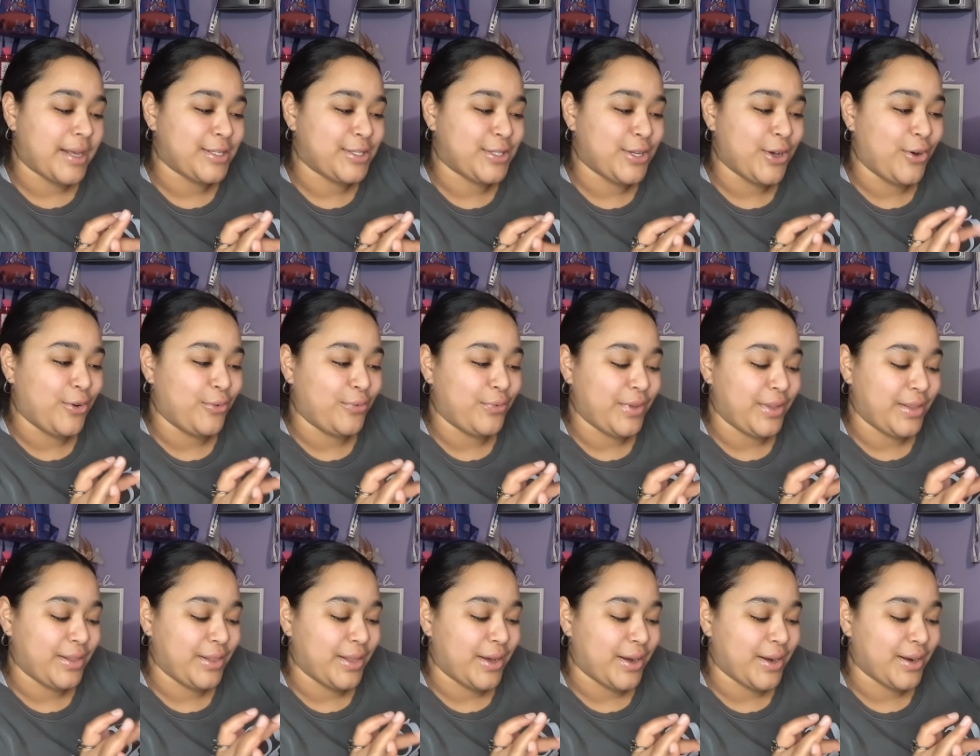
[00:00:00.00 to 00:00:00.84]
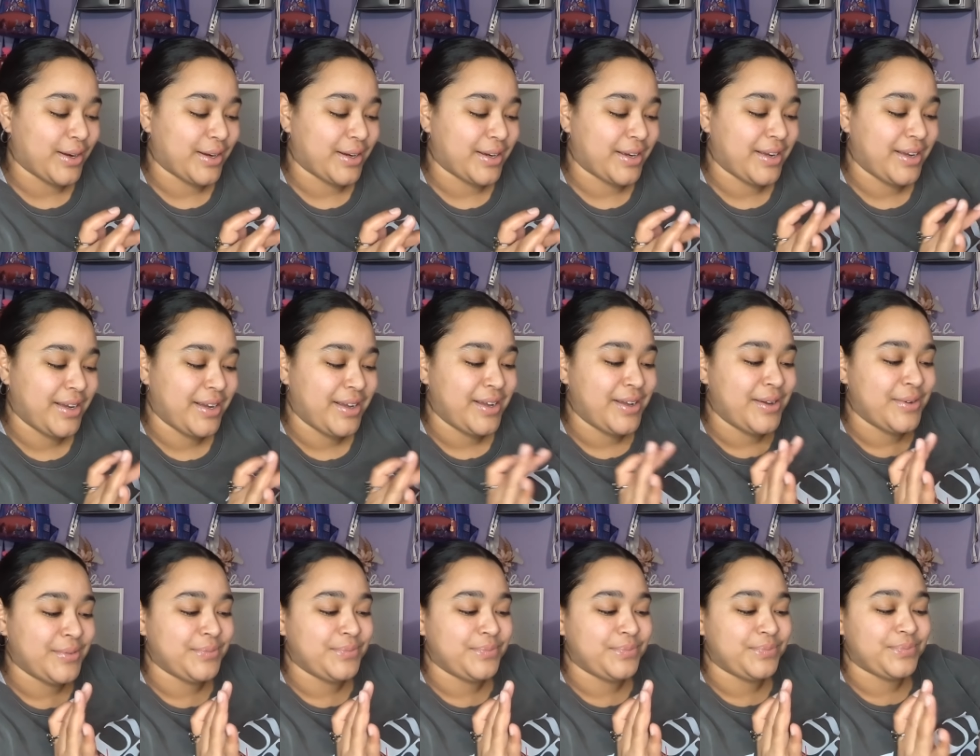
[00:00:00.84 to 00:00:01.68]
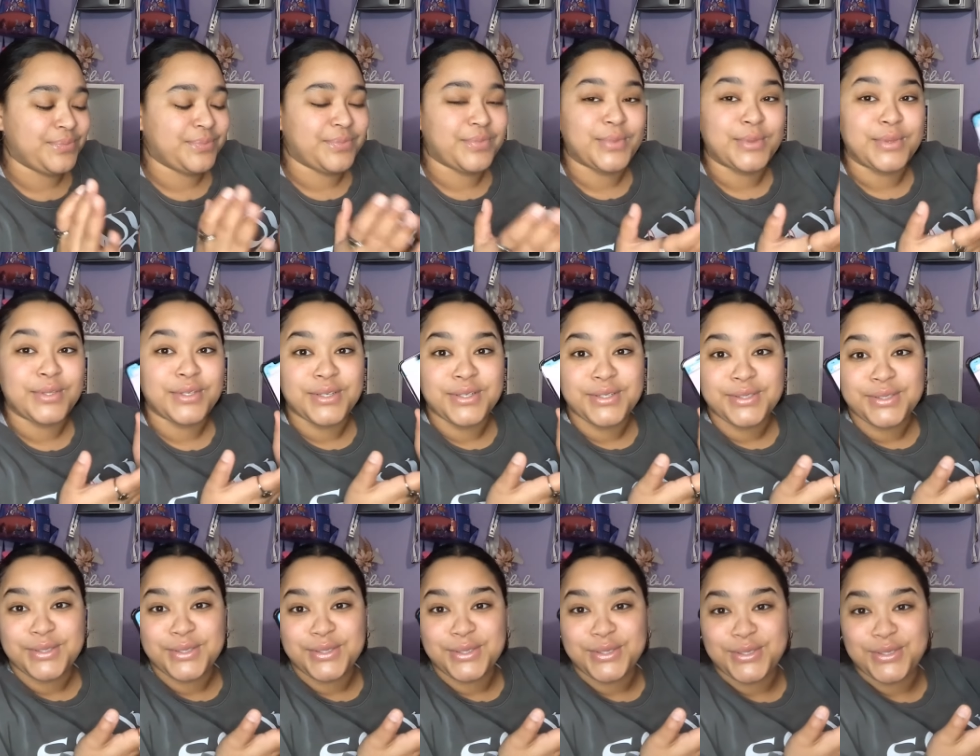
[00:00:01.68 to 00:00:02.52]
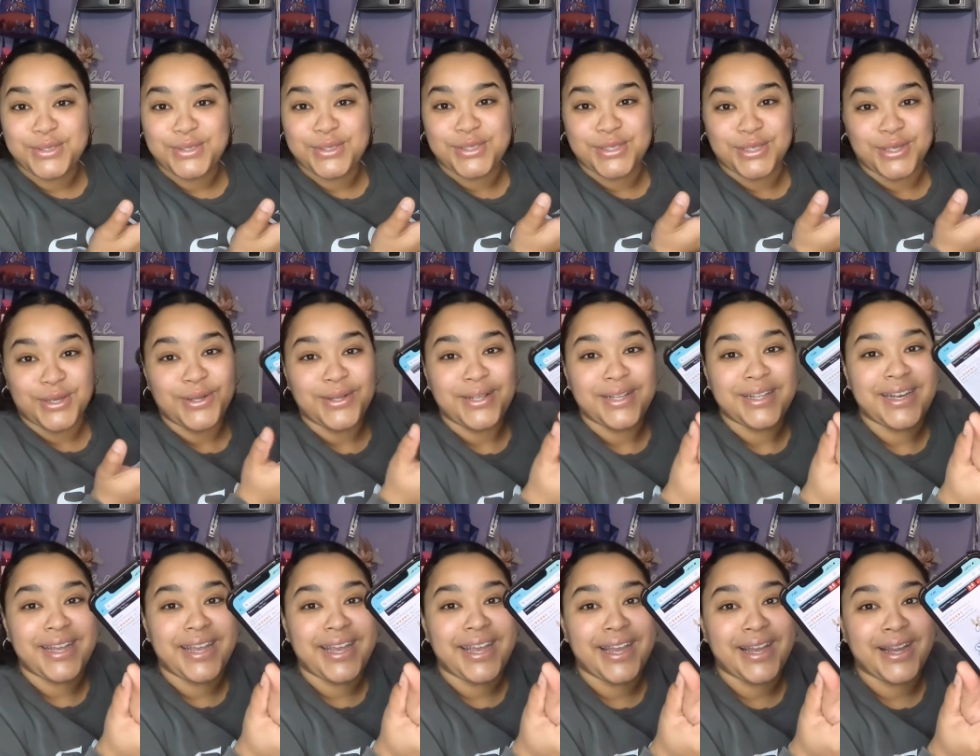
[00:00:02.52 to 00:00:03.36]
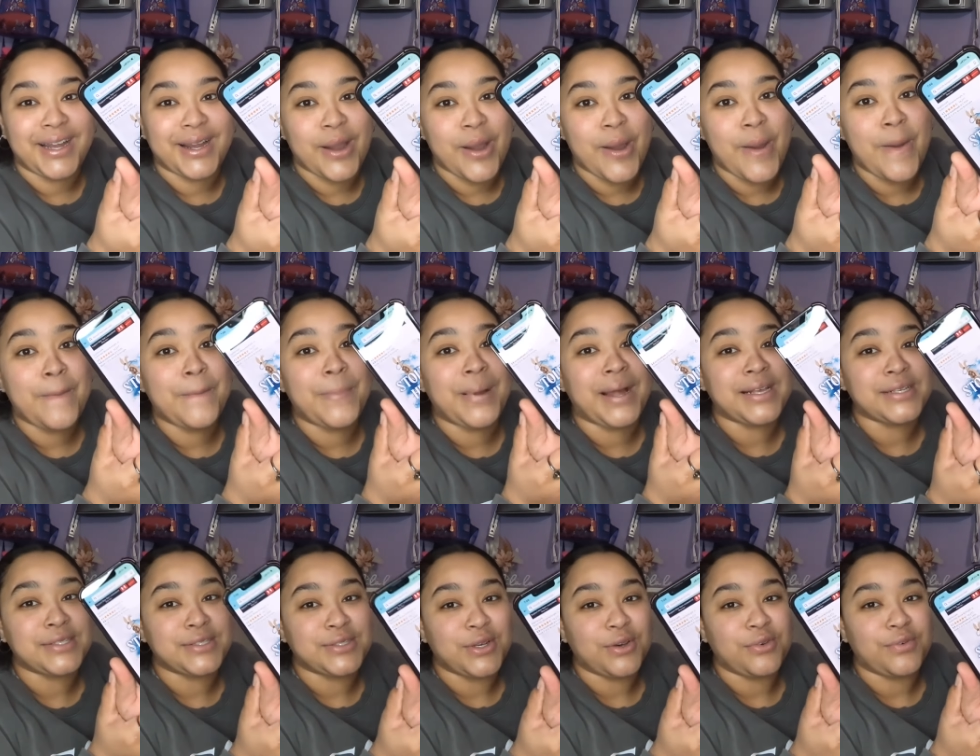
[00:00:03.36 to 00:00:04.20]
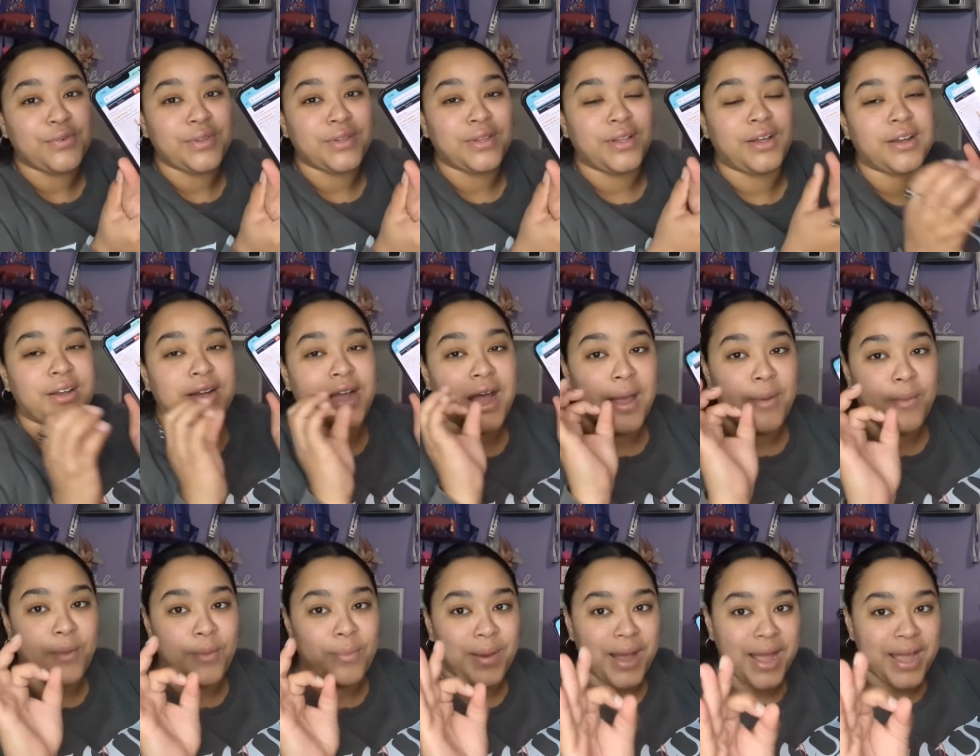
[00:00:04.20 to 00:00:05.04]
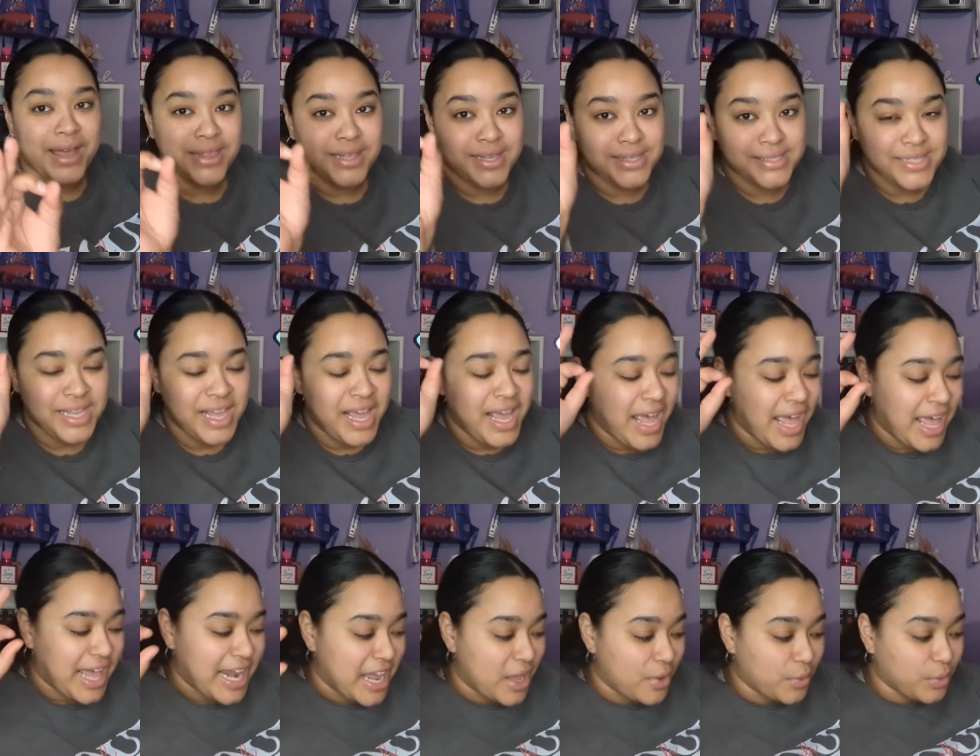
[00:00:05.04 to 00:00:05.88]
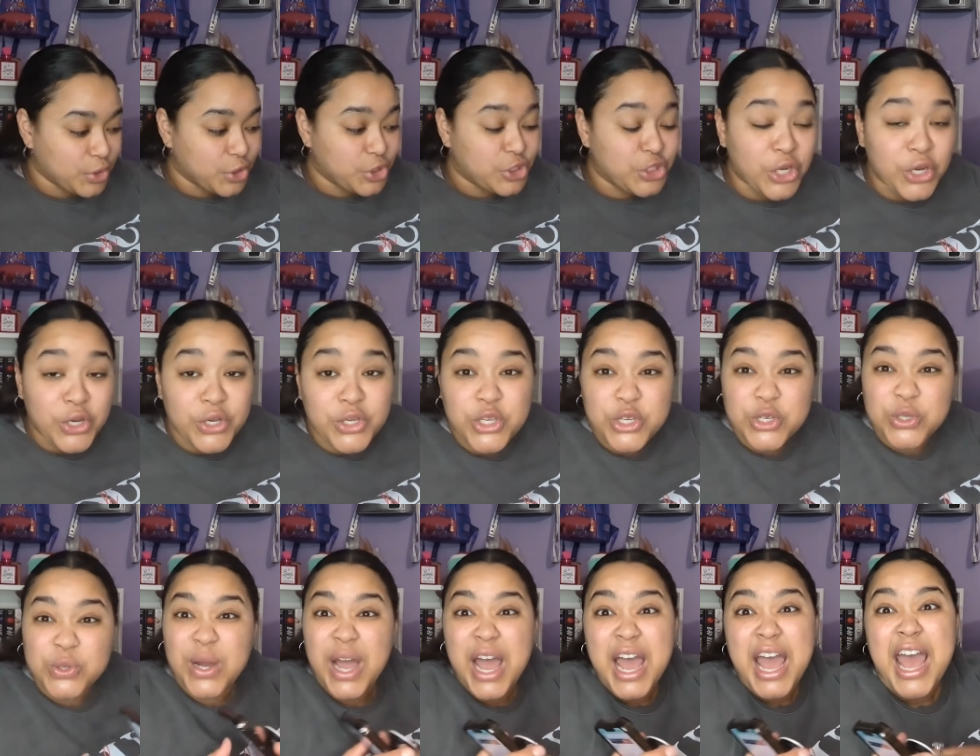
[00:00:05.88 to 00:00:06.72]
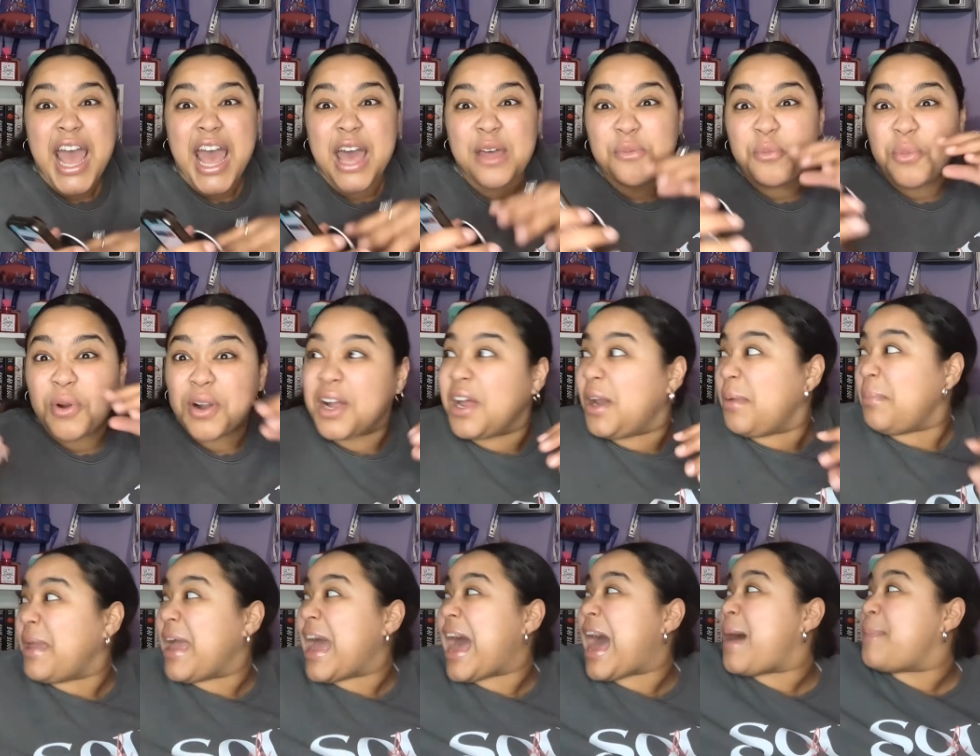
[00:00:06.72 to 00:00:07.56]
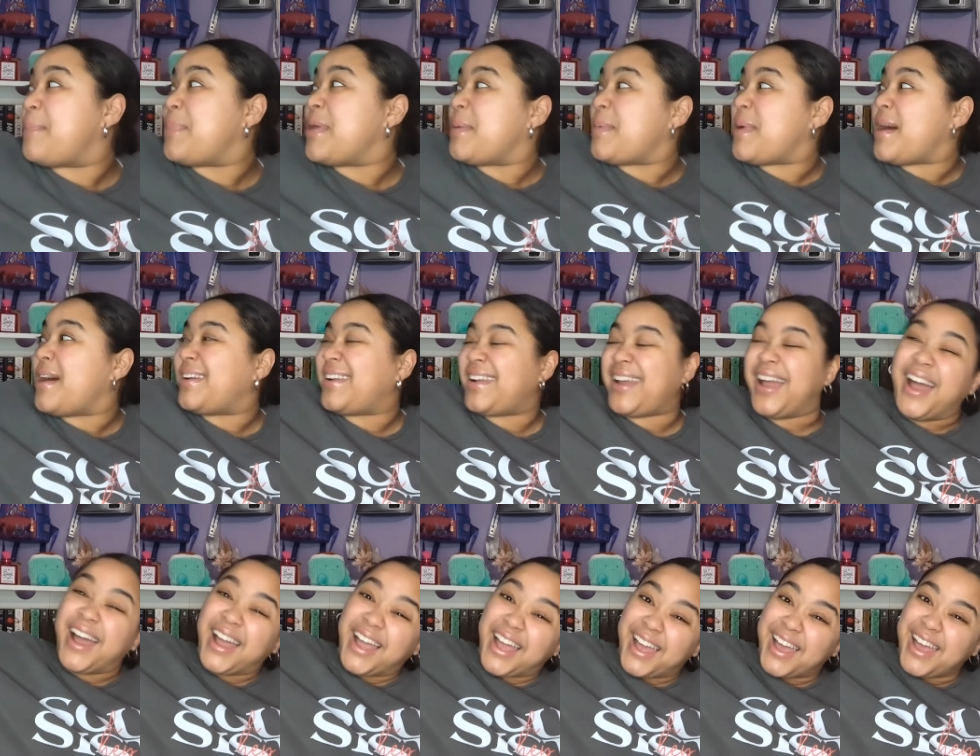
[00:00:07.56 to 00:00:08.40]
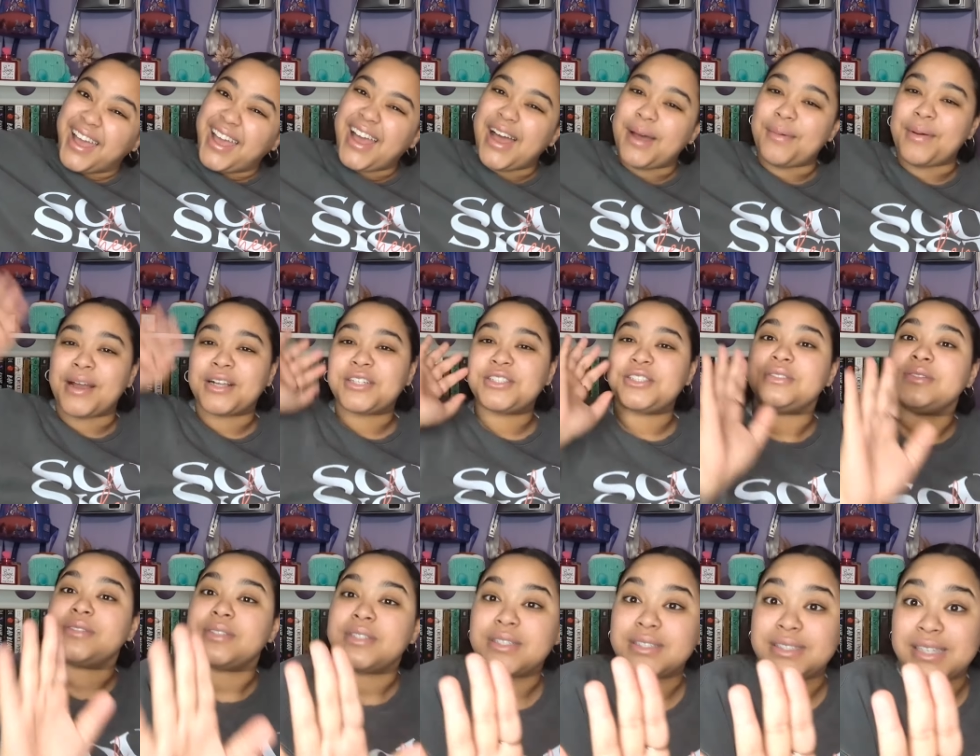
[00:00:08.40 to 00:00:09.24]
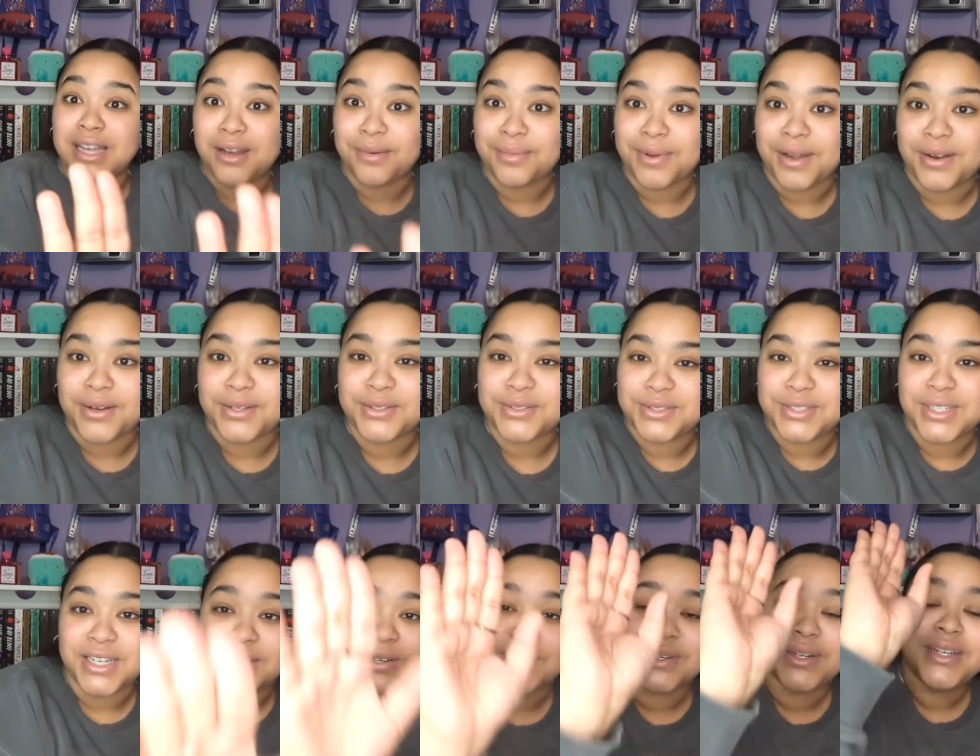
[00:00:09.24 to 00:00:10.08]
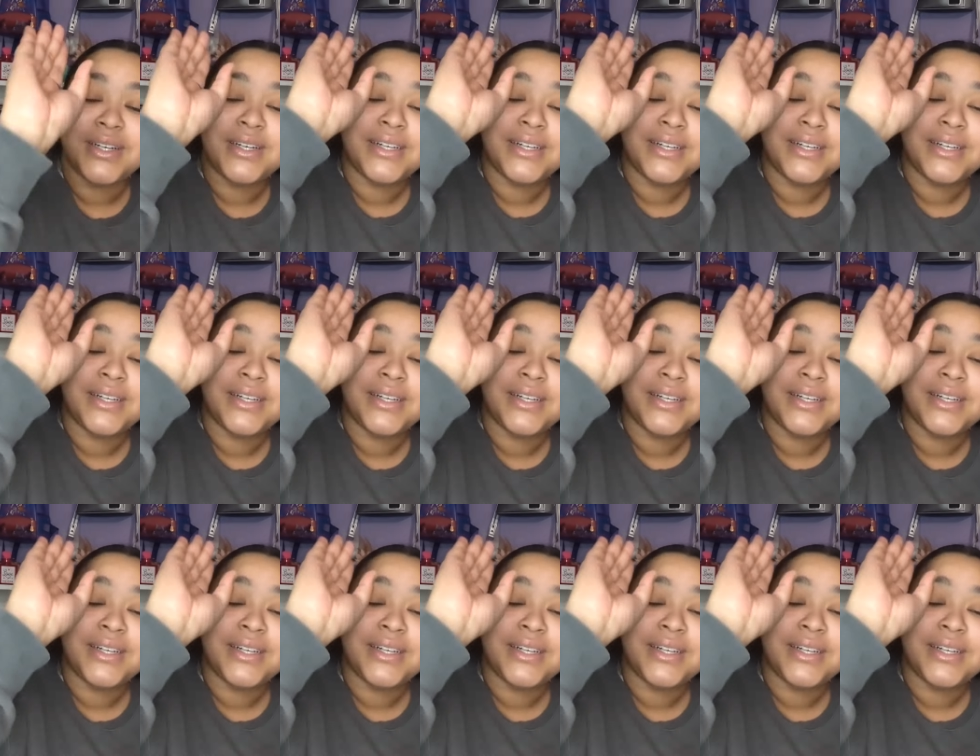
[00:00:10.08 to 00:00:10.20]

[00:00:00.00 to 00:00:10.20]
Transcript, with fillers: Sophie Lark. Stolen Air by Sophie Lark. I will buy this and I will show you and we're gonna be happy about it, okay? I'm actually really excited about it, so